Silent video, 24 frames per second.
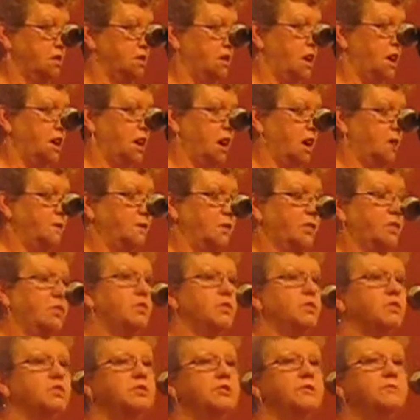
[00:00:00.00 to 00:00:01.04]
I love the
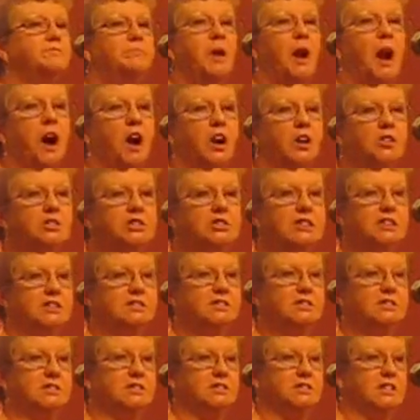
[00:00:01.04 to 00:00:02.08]
thought of
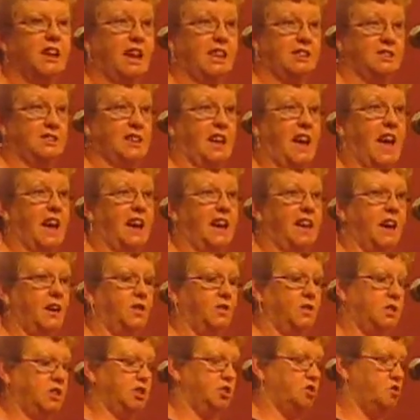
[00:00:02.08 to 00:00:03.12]
parties and to hang out
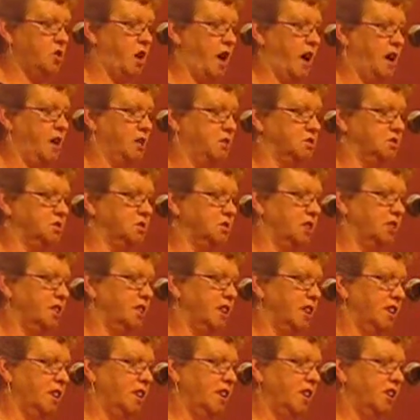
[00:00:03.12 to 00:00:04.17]
in a crowd
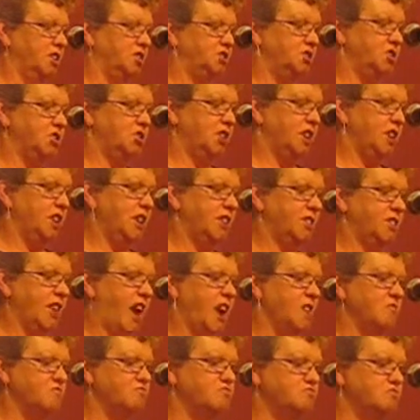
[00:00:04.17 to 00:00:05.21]
and to hear
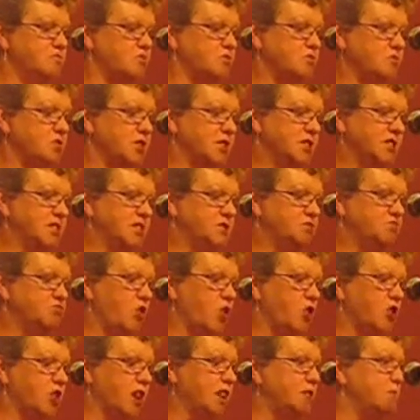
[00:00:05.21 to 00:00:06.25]
that raucous,
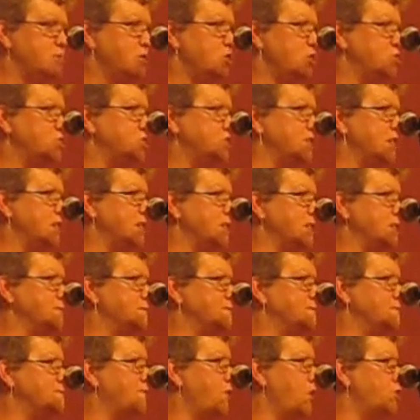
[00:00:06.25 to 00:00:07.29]
rocking music
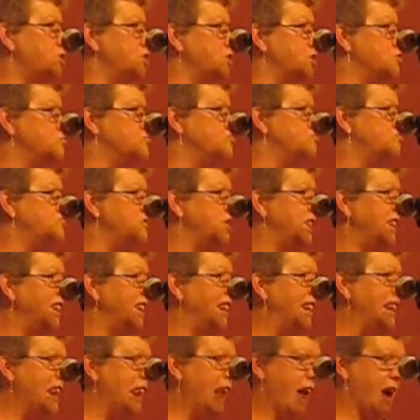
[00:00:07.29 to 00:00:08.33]
volume
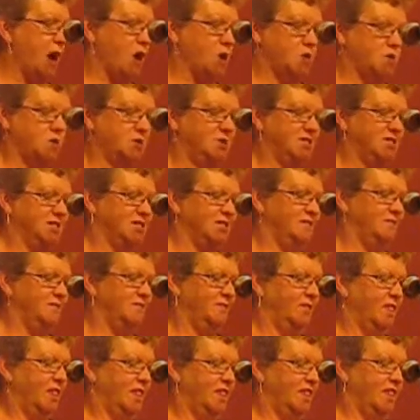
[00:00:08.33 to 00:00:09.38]
really
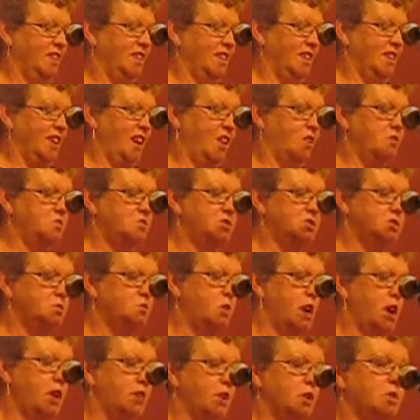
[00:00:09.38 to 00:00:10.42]
loud. Oh, to
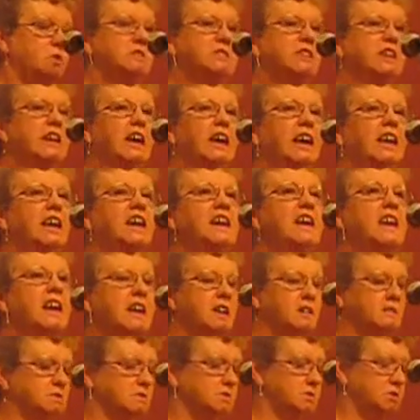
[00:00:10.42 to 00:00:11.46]
wear those killer
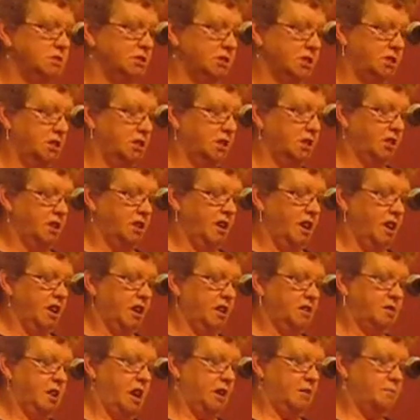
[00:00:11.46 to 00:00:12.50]
heels
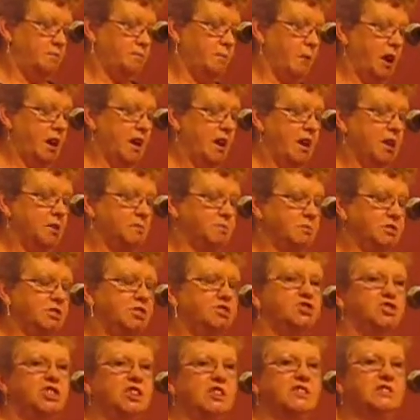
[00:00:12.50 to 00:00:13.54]
and have my hipster
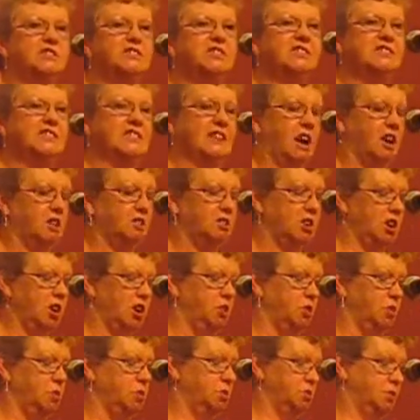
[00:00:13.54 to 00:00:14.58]
jeans slung
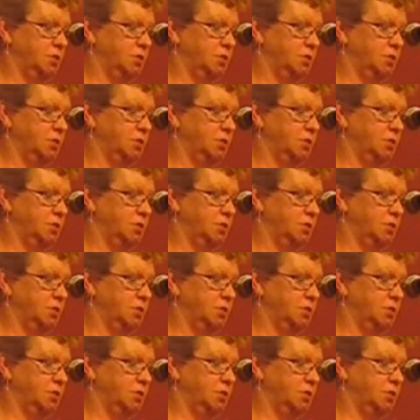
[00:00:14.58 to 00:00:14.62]
low.